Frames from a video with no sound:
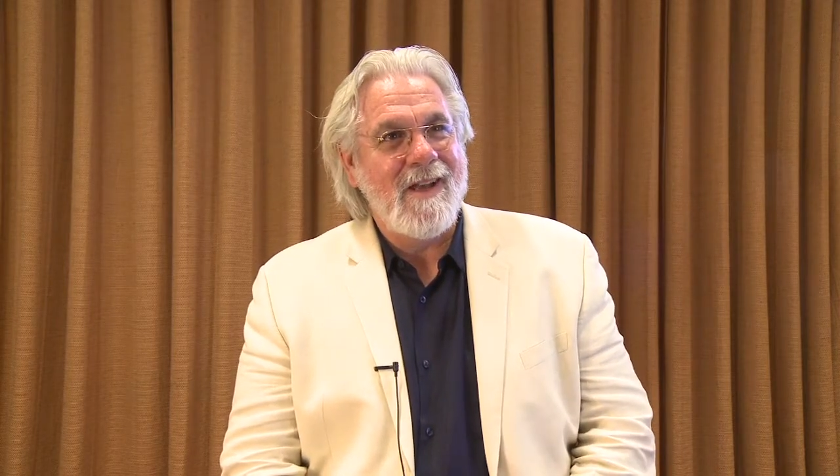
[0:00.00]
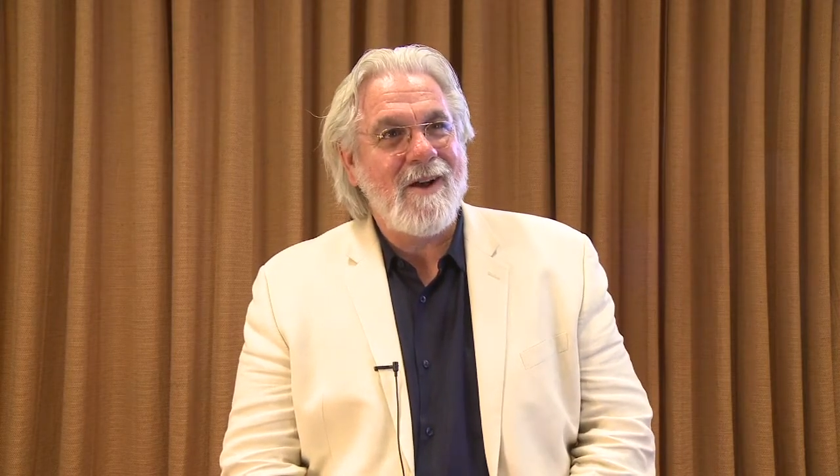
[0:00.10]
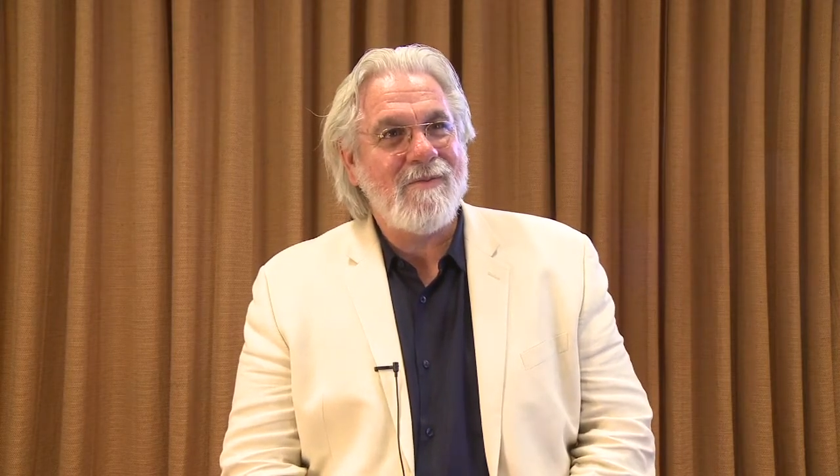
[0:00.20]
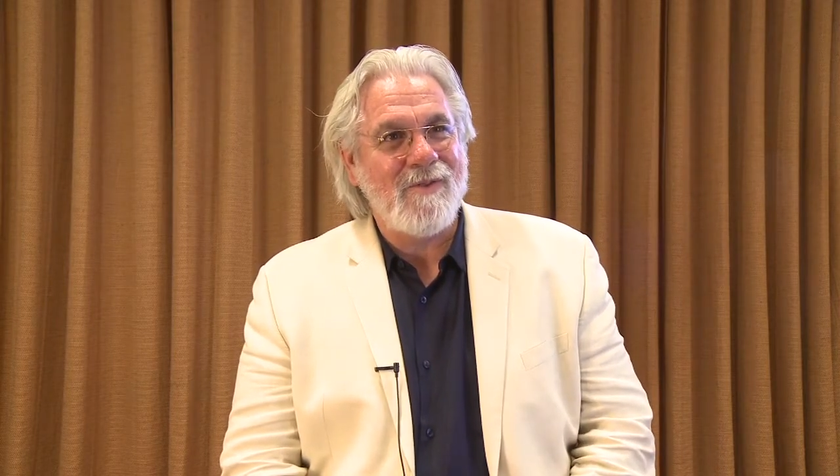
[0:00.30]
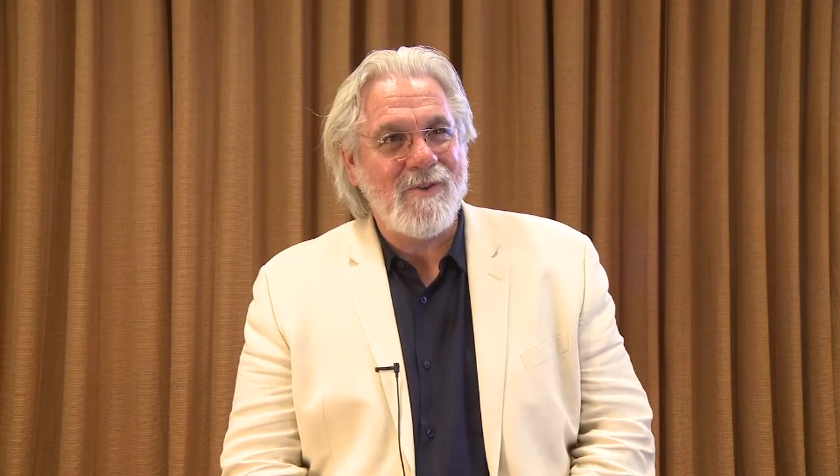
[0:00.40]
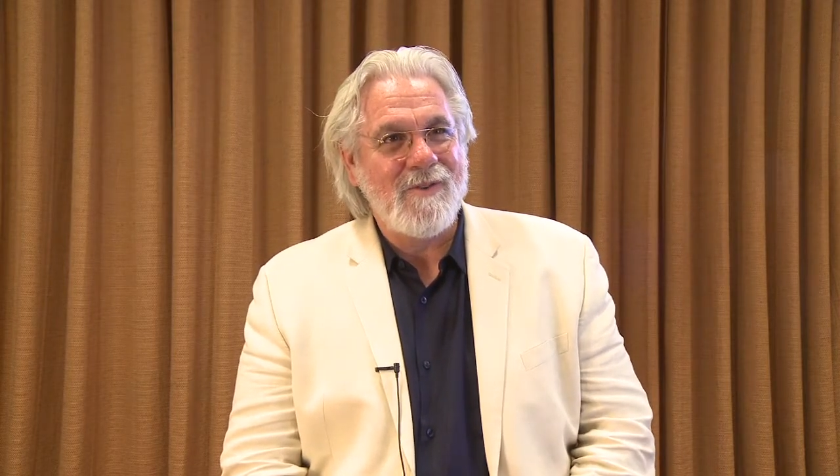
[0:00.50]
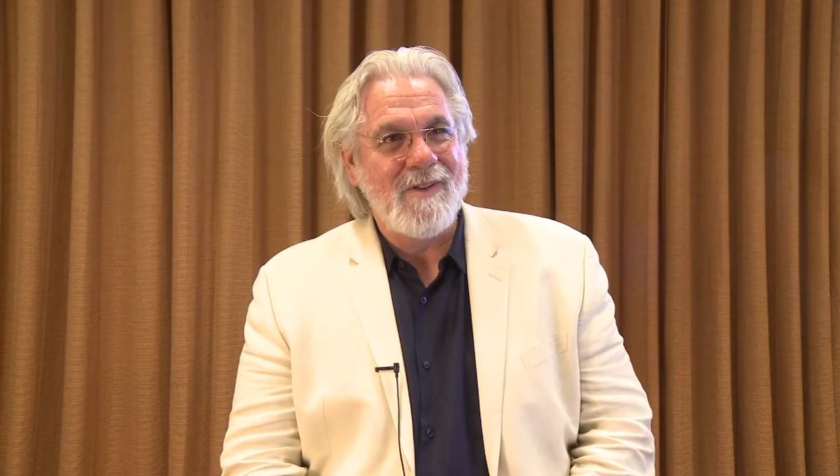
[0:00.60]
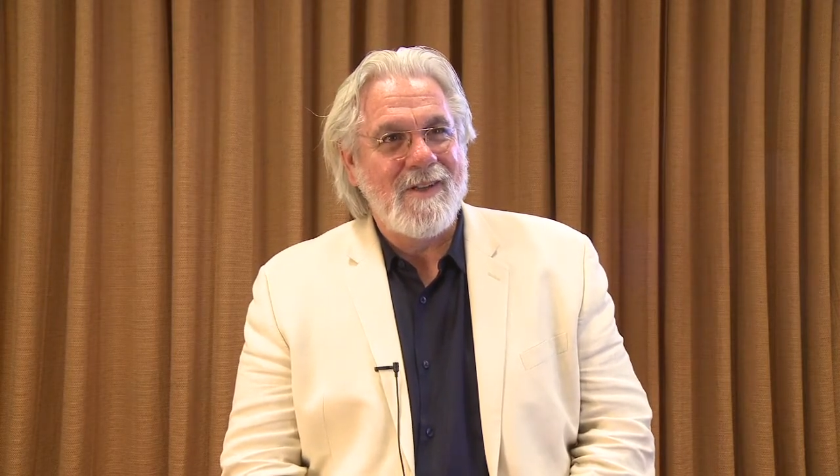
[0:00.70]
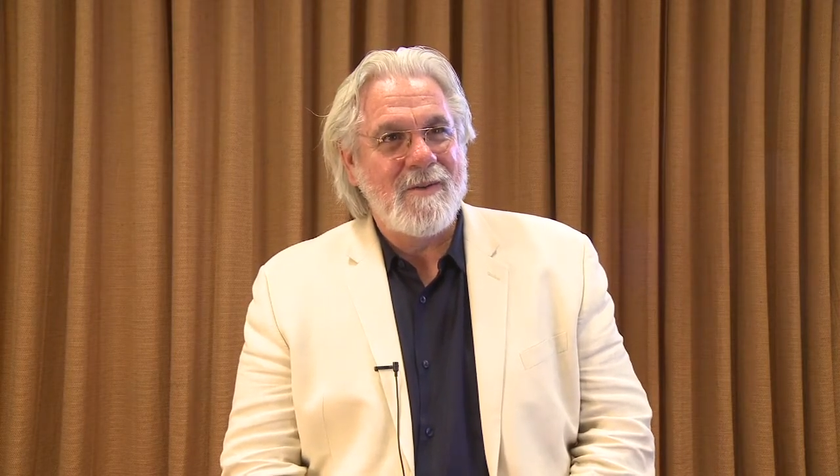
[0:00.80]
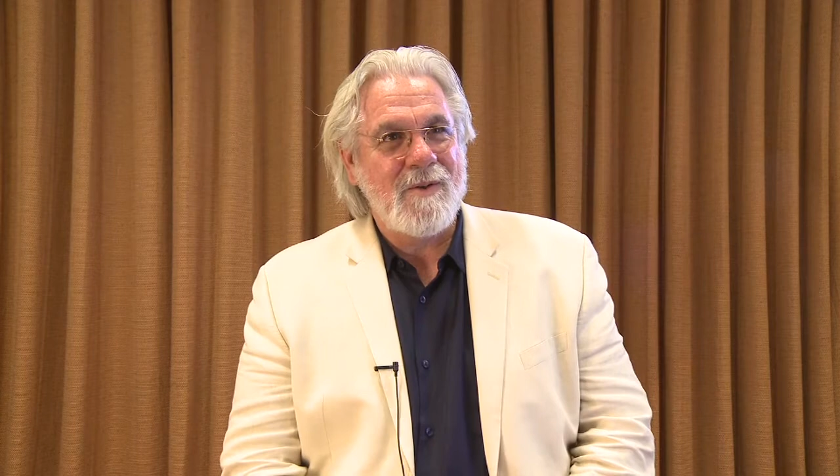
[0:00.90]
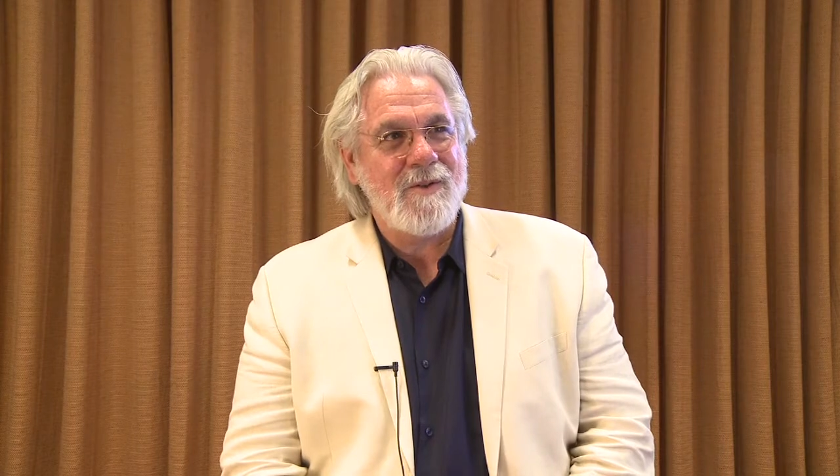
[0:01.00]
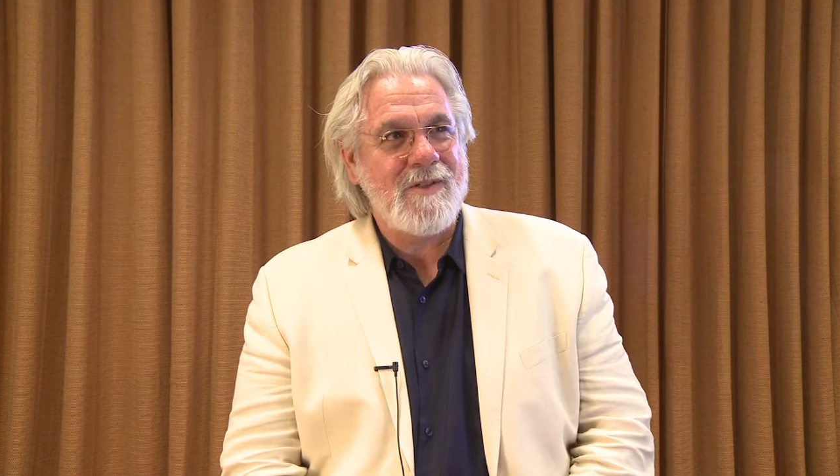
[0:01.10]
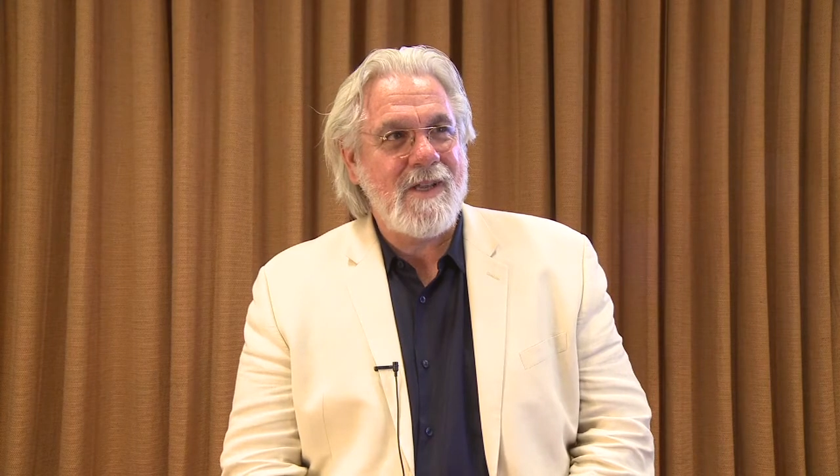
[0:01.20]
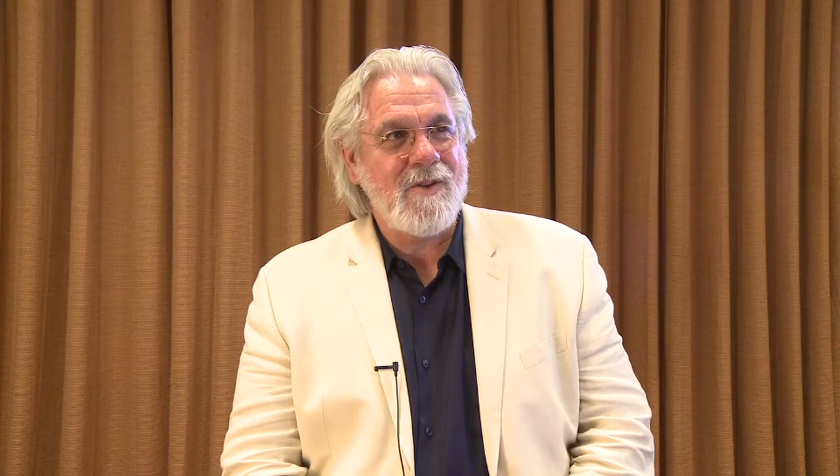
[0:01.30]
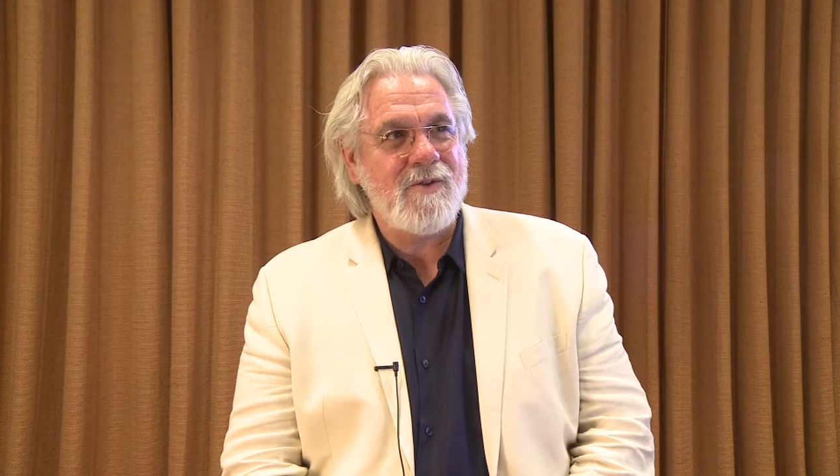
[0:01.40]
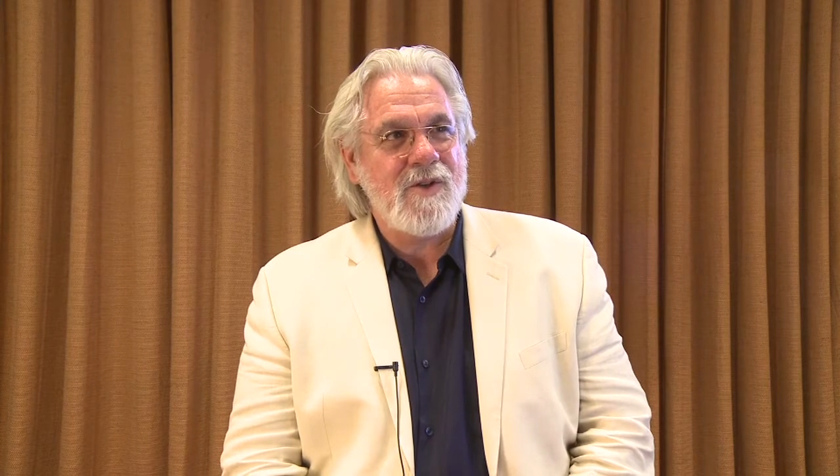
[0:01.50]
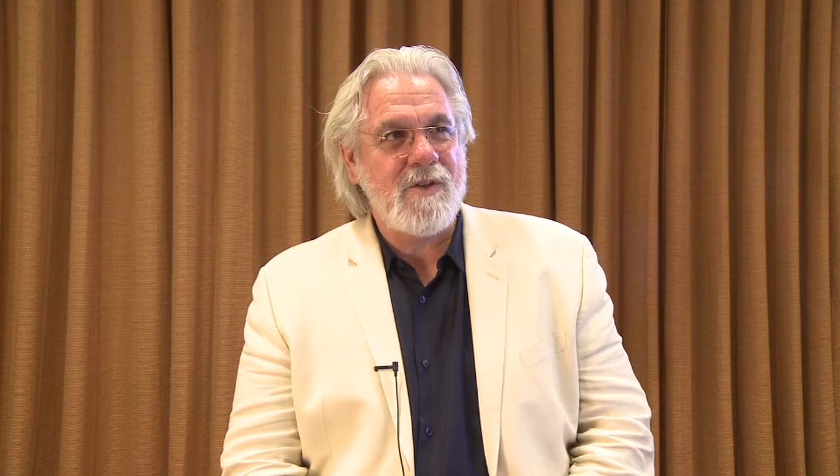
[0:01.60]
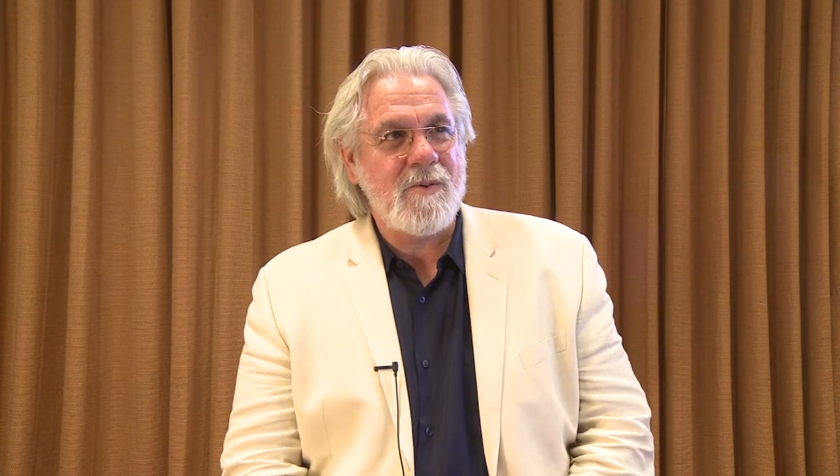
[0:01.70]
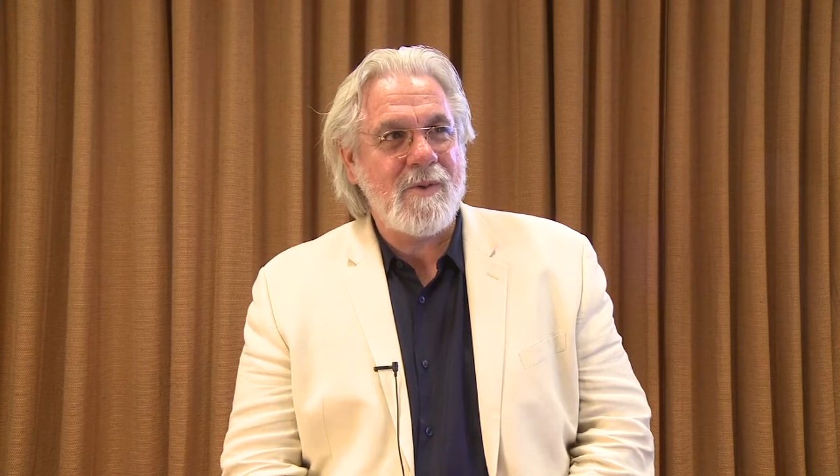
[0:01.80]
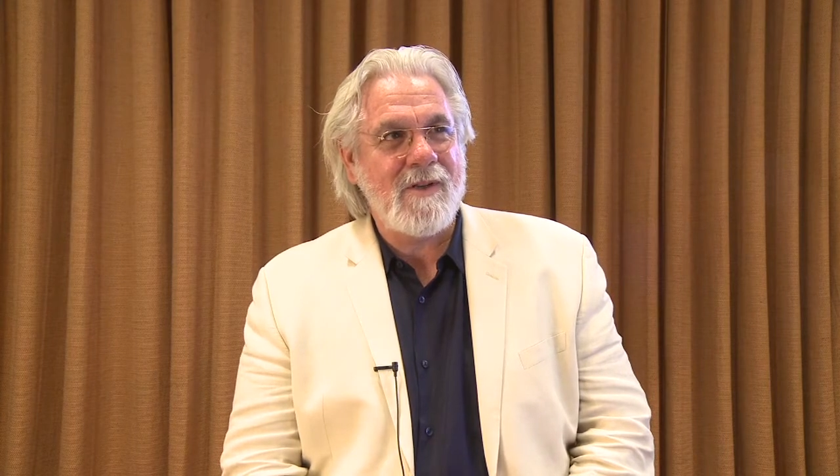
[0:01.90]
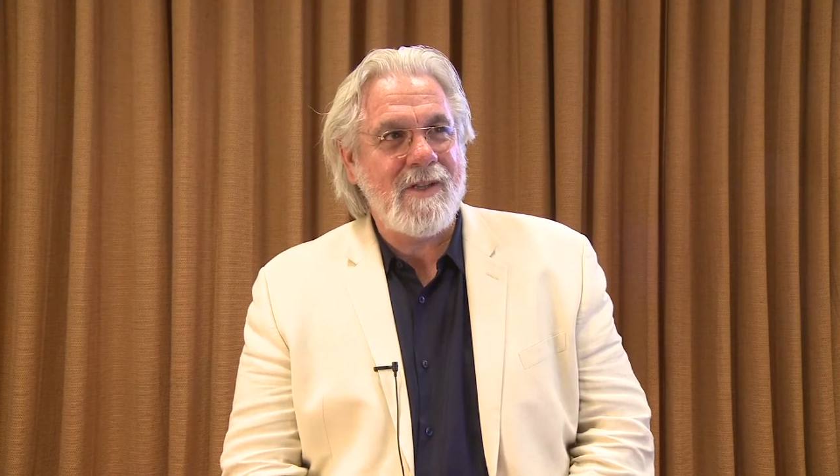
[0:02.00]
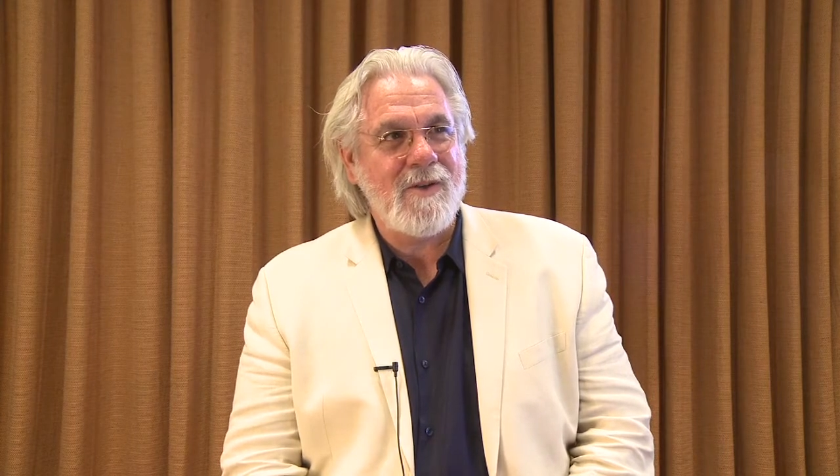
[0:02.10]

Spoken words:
helpful because now you're genuinely